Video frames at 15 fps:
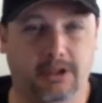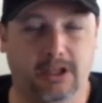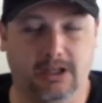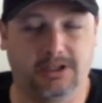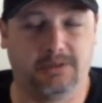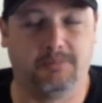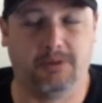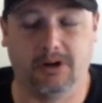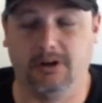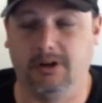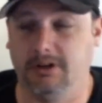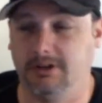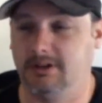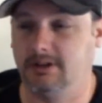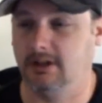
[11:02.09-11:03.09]

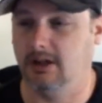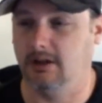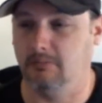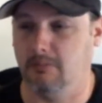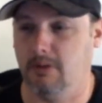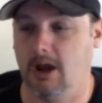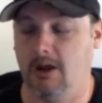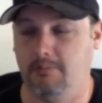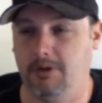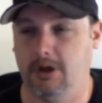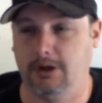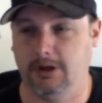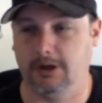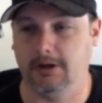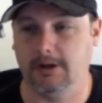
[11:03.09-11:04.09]
experience, in my
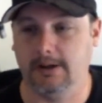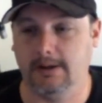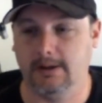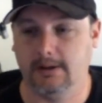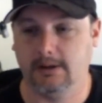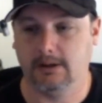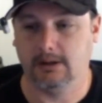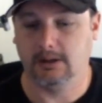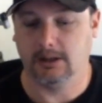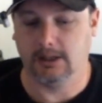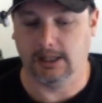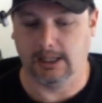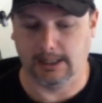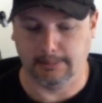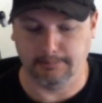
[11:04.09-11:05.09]
opinion.
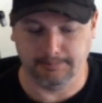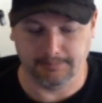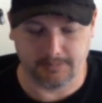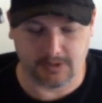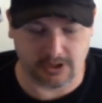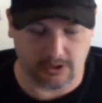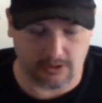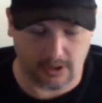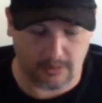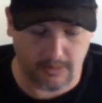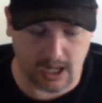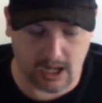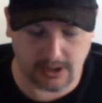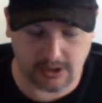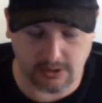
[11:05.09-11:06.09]
So I'm
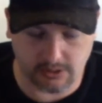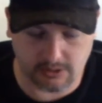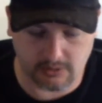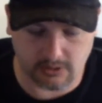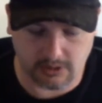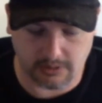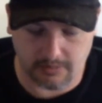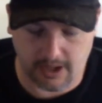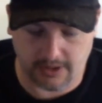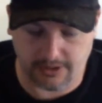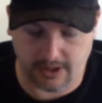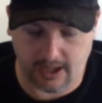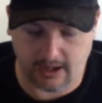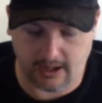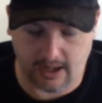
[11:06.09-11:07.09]
not too thrilled about
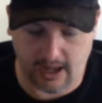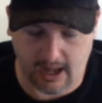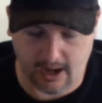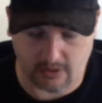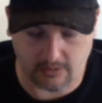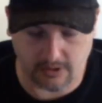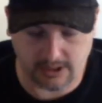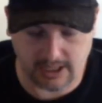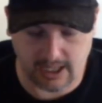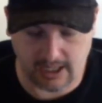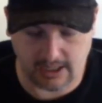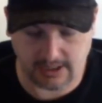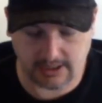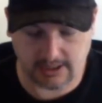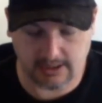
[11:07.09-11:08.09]
that acrid
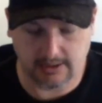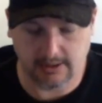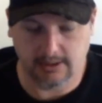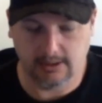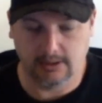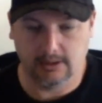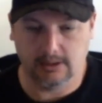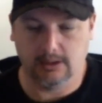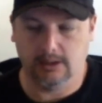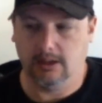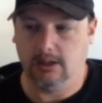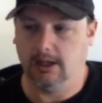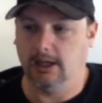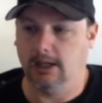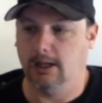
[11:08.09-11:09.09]
taste.
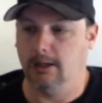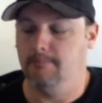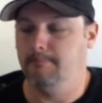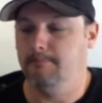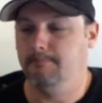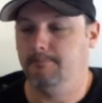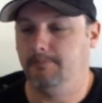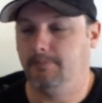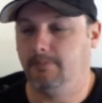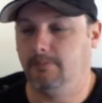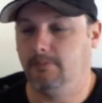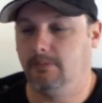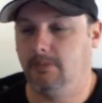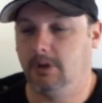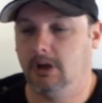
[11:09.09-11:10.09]
On
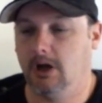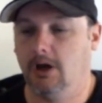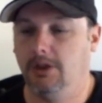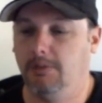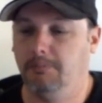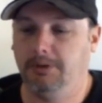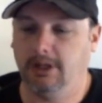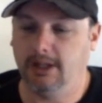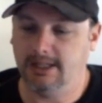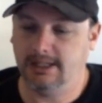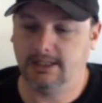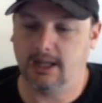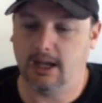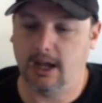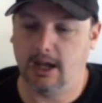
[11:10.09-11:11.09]
the plus
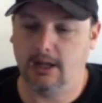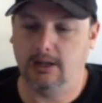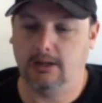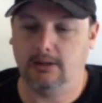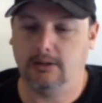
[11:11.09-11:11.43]
side,